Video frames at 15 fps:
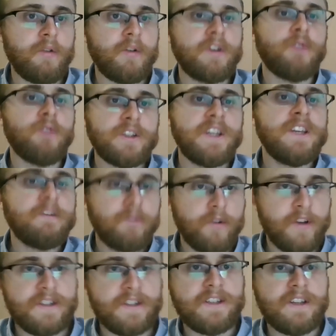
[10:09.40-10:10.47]
what
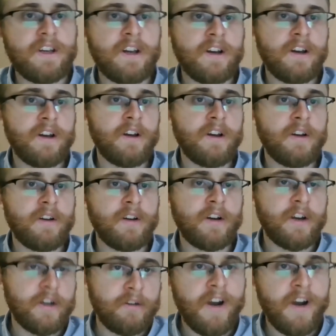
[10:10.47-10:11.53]
influence
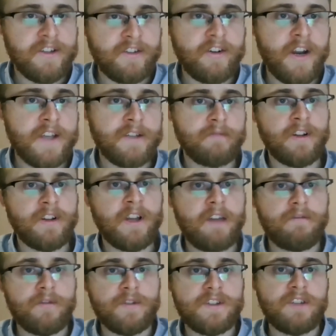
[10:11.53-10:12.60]
coronavirus crisis will
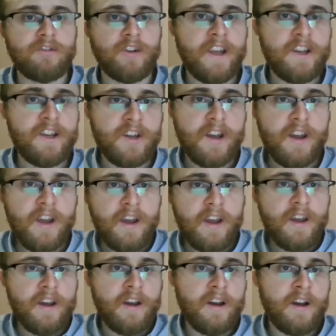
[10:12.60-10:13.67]
have on Central Asia
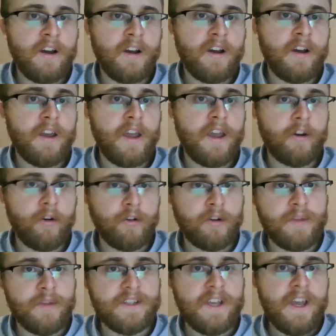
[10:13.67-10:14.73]

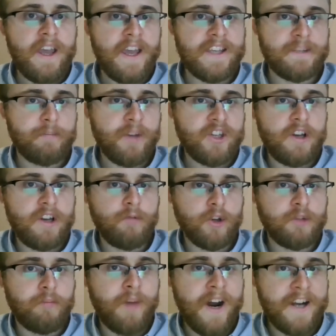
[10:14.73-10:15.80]
economies, especially
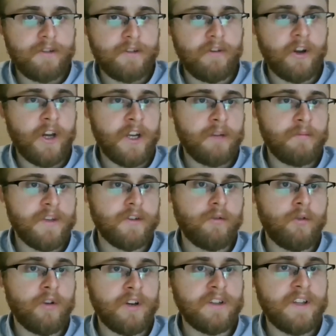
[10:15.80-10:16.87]
what parts of economies
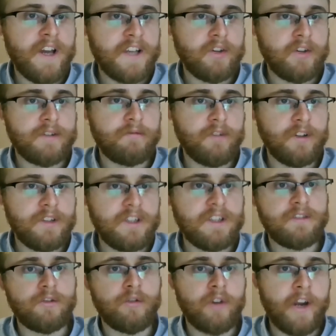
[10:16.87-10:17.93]
or industries will lead
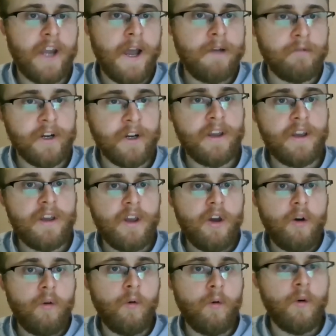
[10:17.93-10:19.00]
to recovery,
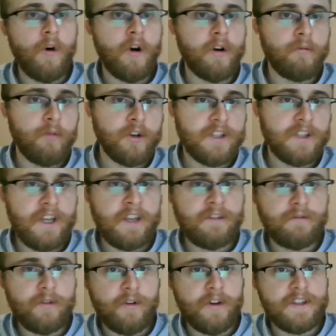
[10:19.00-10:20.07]
or what
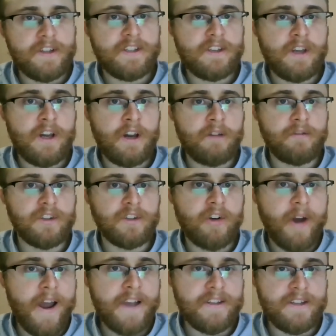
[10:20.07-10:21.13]
influence will
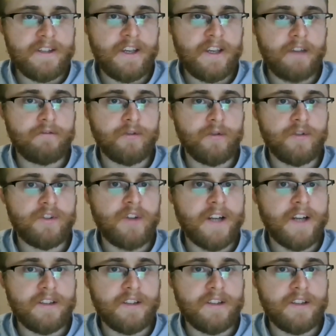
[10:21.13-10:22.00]
crisis have to start